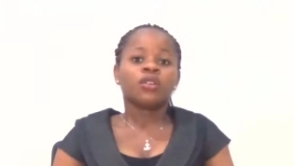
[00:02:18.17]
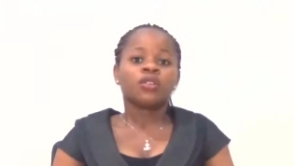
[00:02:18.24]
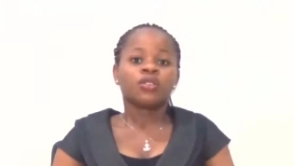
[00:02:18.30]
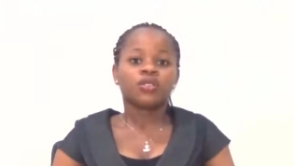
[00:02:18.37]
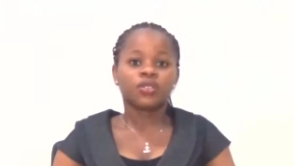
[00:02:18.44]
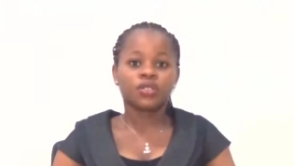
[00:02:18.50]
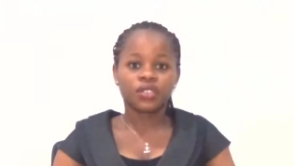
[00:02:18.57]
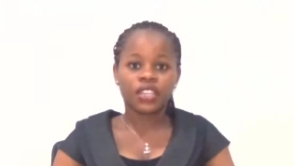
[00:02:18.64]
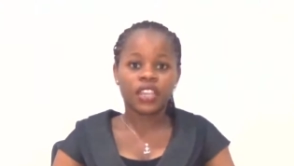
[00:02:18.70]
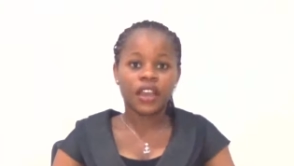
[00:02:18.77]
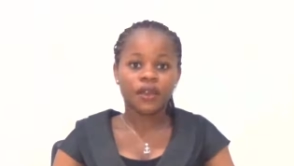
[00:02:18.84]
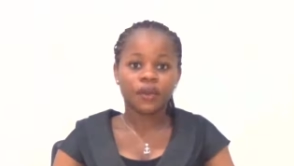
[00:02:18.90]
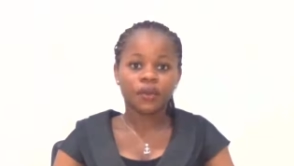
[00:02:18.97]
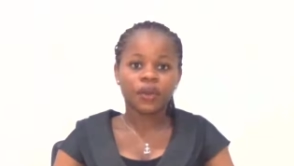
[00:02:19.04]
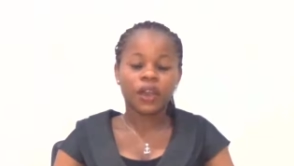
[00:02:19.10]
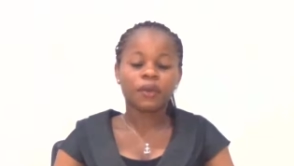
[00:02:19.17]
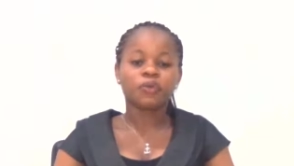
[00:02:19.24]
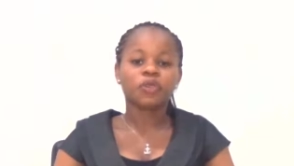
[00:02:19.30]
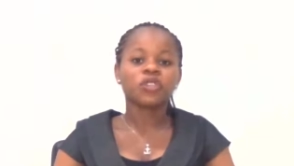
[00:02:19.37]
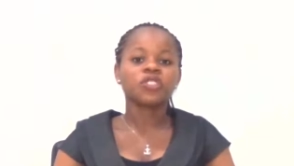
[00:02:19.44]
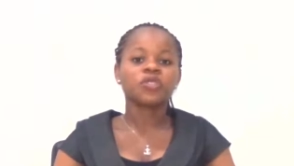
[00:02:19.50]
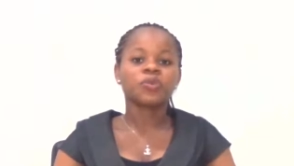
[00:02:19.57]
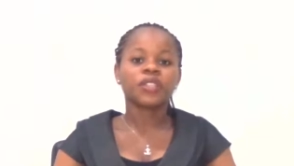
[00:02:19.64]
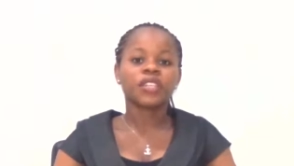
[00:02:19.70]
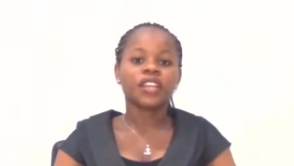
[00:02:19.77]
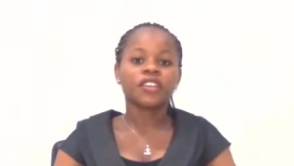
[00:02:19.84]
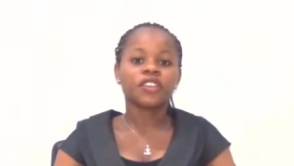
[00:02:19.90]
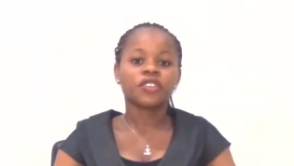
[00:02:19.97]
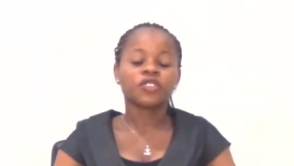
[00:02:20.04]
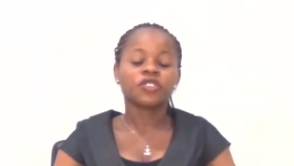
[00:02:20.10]
So now, I'm going to be
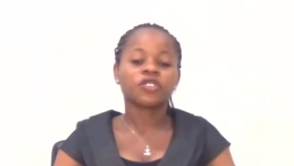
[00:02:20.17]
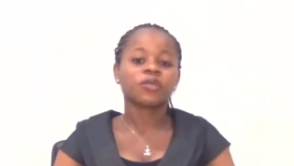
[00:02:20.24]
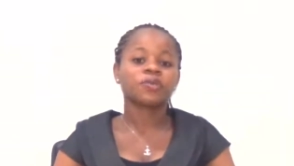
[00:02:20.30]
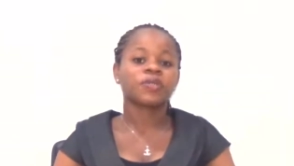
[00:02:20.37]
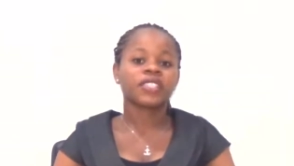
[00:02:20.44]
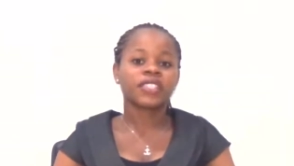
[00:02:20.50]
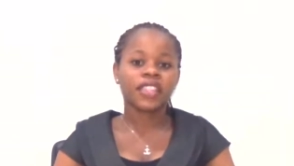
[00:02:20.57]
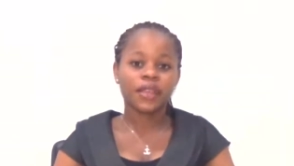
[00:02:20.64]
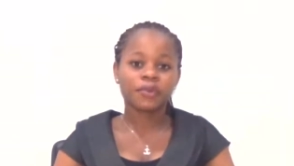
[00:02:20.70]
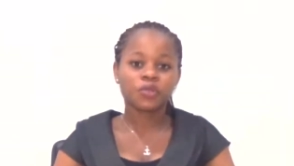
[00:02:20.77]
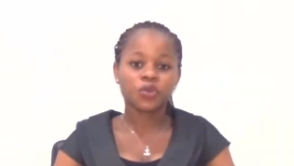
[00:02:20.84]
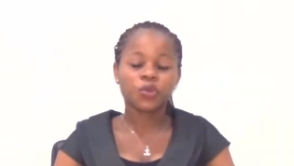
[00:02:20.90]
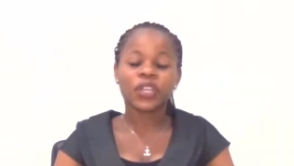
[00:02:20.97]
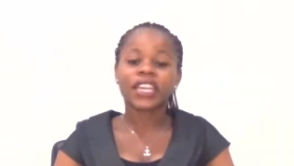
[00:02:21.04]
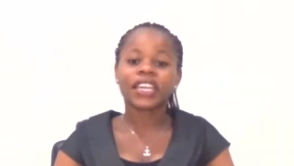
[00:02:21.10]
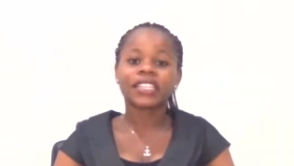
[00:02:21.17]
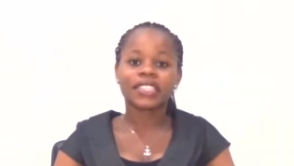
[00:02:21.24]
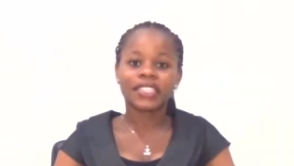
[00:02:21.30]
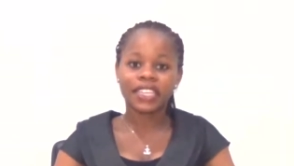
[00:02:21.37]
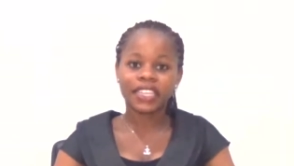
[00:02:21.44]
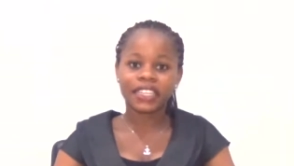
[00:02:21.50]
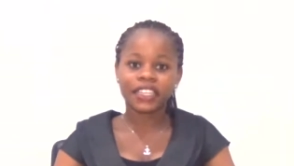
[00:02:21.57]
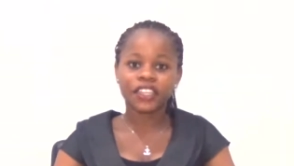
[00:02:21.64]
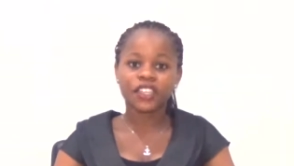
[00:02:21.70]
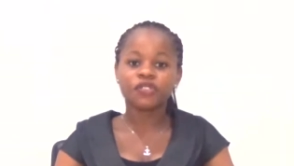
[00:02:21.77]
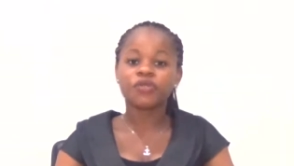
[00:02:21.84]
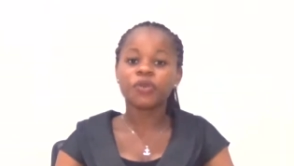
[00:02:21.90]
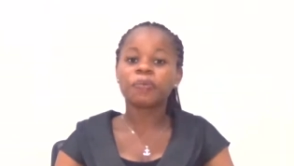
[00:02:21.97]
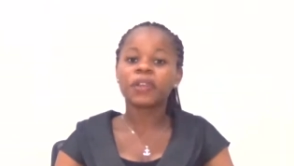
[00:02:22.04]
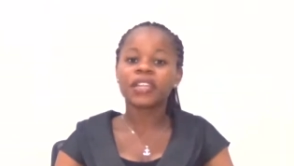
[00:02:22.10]
telling us some steps we can take
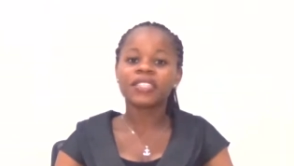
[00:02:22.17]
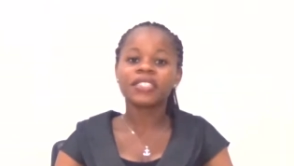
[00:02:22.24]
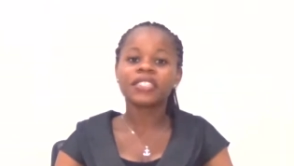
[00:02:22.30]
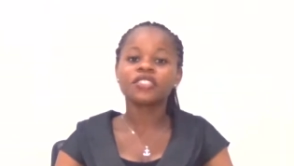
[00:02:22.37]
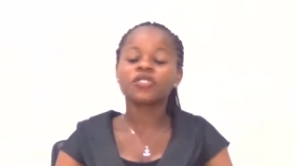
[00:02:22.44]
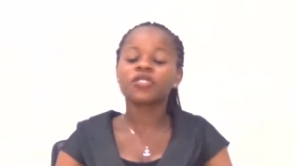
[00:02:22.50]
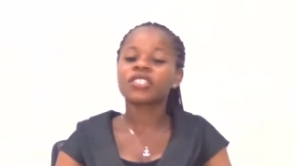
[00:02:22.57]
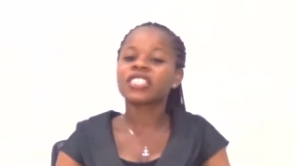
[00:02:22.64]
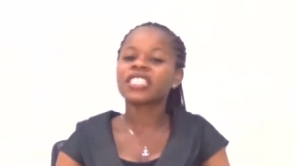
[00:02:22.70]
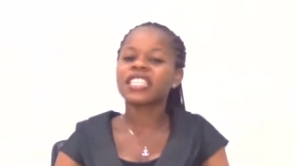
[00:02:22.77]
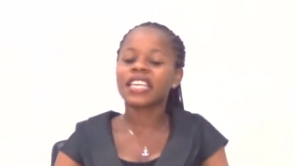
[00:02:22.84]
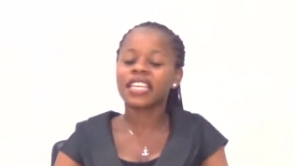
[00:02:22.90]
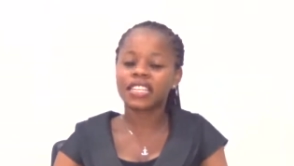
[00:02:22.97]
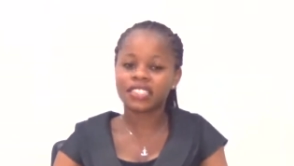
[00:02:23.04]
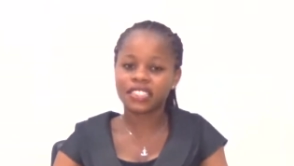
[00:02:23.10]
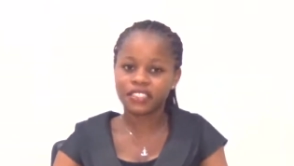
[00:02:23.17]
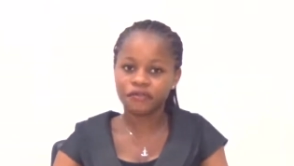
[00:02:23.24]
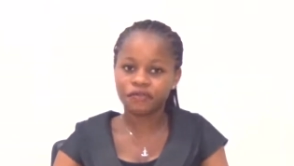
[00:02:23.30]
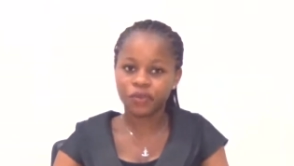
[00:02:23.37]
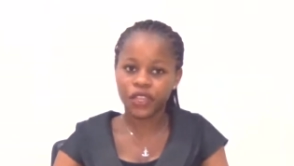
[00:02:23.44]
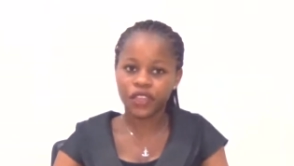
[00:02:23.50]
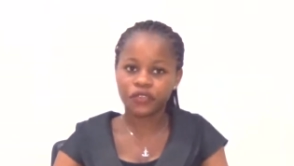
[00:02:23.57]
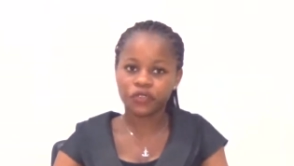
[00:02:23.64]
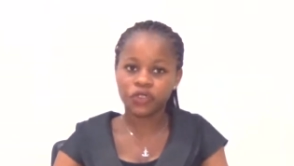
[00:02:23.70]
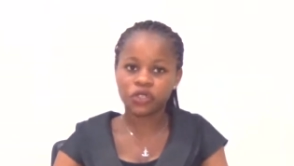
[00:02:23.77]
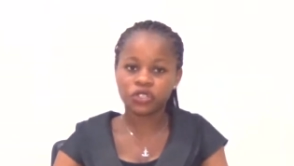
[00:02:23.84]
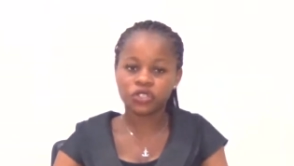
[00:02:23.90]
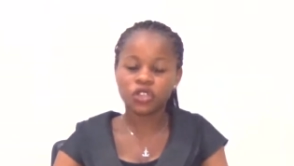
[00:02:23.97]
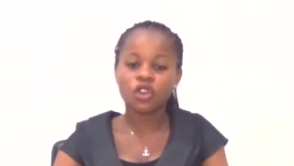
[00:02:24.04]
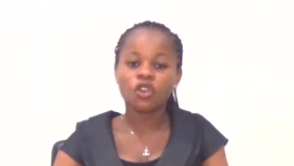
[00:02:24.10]
in replacing those negative
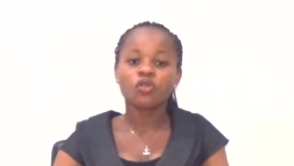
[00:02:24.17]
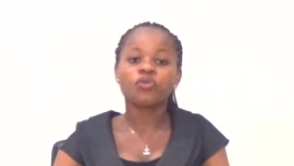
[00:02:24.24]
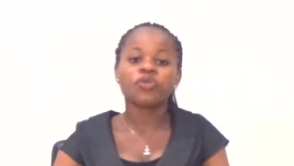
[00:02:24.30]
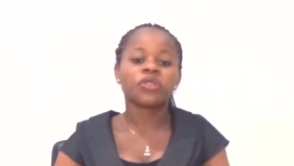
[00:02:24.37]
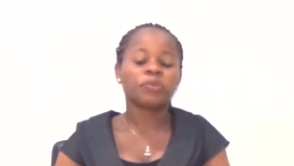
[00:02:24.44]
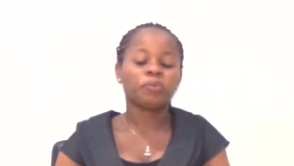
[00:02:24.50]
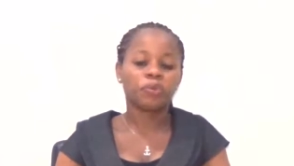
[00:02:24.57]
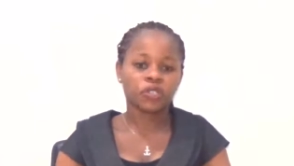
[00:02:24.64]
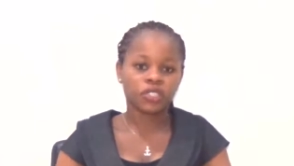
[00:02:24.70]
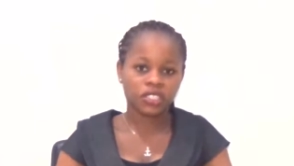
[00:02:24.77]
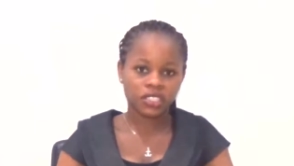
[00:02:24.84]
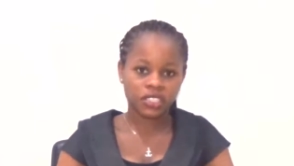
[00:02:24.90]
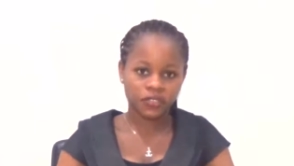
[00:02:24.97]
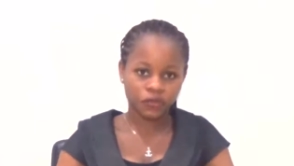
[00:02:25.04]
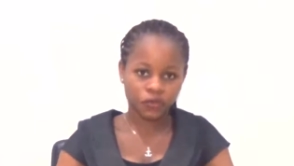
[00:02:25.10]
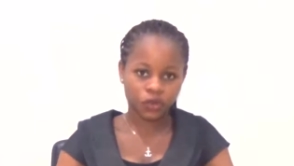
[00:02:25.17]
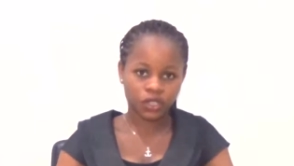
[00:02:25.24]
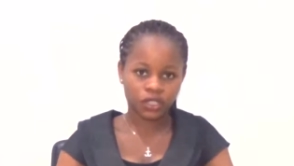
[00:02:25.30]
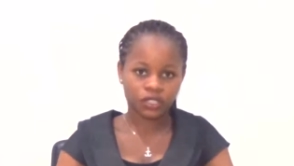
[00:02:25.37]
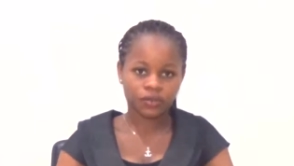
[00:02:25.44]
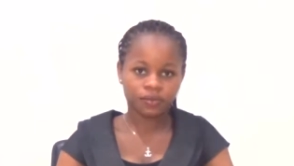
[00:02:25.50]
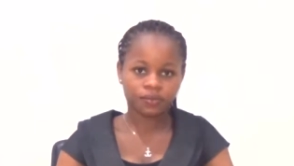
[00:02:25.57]
behaviors with the positive one.